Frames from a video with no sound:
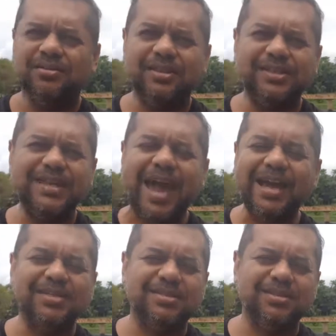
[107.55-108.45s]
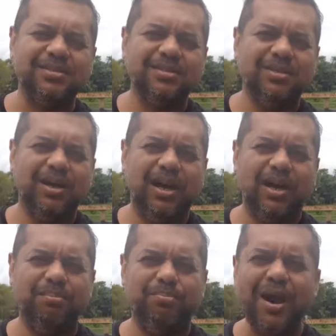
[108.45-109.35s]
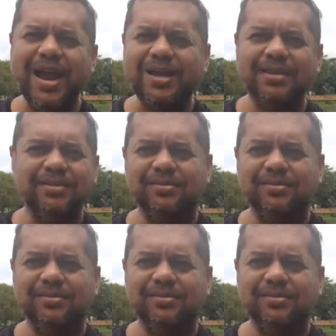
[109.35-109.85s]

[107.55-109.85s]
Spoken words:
the tax bracket